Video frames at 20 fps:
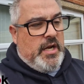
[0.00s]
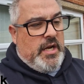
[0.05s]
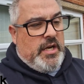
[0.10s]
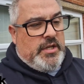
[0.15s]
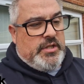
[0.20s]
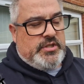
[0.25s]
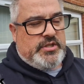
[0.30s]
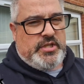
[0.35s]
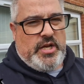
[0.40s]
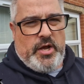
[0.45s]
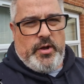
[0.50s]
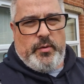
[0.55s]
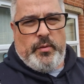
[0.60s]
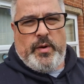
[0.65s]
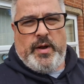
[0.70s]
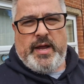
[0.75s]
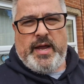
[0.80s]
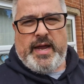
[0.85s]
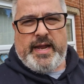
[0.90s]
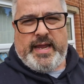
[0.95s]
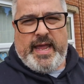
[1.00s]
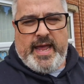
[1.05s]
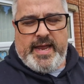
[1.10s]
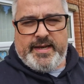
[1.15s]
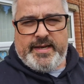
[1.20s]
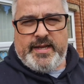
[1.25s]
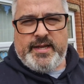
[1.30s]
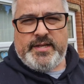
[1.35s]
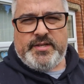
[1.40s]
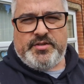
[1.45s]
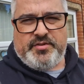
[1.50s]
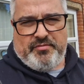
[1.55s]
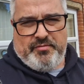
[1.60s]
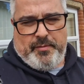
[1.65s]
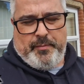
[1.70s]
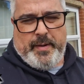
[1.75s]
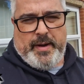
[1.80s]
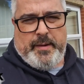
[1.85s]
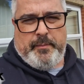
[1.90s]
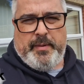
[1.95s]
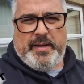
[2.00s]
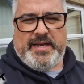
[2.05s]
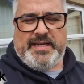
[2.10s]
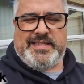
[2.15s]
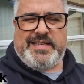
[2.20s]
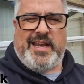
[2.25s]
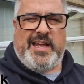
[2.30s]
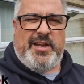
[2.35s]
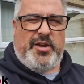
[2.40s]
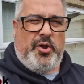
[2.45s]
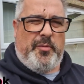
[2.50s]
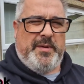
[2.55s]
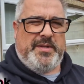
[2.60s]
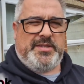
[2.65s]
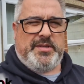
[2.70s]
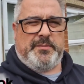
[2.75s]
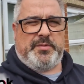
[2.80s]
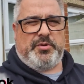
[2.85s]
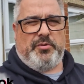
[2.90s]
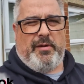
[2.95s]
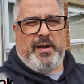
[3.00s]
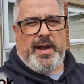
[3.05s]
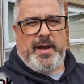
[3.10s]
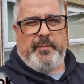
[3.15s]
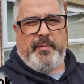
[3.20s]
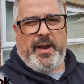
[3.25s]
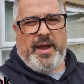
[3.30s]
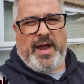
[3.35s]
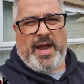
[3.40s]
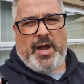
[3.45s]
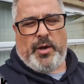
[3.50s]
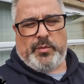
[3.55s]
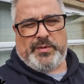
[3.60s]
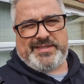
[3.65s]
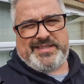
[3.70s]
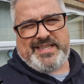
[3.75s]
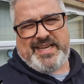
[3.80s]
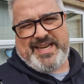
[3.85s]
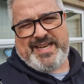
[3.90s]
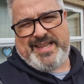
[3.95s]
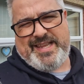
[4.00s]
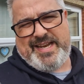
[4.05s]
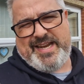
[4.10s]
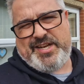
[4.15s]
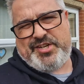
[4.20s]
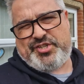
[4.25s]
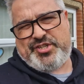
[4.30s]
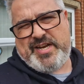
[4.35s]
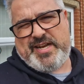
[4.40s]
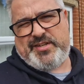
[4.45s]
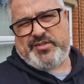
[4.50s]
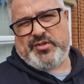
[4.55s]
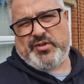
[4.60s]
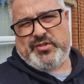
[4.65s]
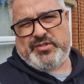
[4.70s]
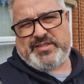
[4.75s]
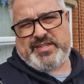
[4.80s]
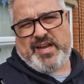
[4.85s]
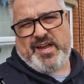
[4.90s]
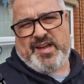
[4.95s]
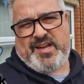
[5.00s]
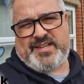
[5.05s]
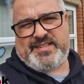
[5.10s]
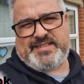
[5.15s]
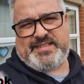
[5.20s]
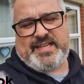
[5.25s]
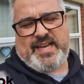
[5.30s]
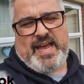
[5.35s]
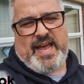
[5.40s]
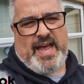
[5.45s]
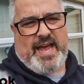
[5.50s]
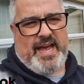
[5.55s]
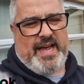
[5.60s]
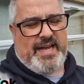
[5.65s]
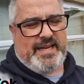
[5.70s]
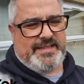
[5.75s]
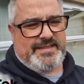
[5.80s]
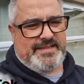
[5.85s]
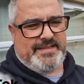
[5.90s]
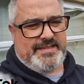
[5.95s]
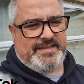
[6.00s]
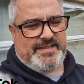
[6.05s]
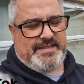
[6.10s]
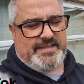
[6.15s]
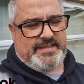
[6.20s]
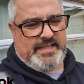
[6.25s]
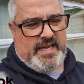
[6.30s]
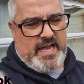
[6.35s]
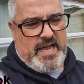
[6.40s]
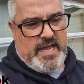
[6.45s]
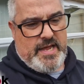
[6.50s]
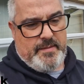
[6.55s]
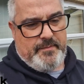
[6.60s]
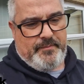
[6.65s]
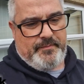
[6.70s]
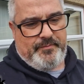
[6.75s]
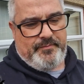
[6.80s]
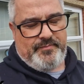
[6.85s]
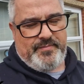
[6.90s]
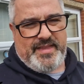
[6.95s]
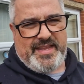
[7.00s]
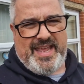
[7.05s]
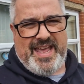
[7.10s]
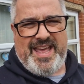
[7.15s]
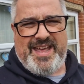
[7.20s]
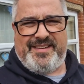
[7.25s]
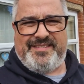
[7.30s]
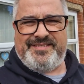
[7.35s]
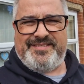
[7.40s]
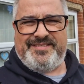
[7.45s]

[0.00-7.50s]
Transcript: So again, to repeat, please like, comment, subscribe. I will see you in the next J Talks Cars, and yeah,